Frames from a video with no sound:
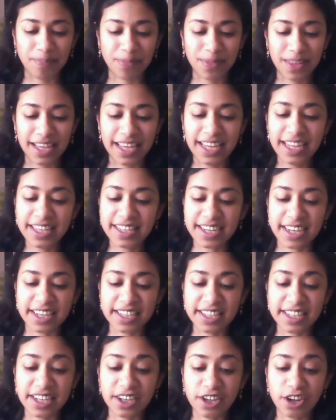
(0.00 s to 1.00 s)
Eat a
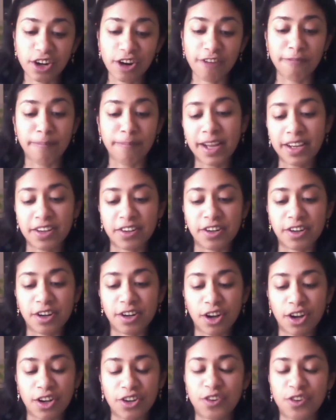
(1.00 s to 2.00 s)
container of butter
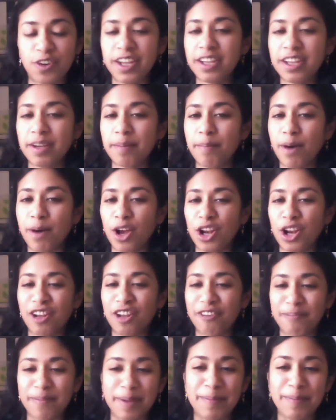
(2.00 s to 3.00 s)
or drink a bottle
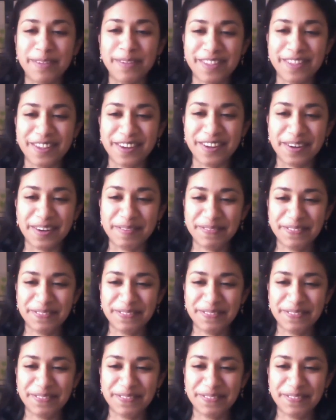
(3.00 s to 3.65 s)
of maple syrup?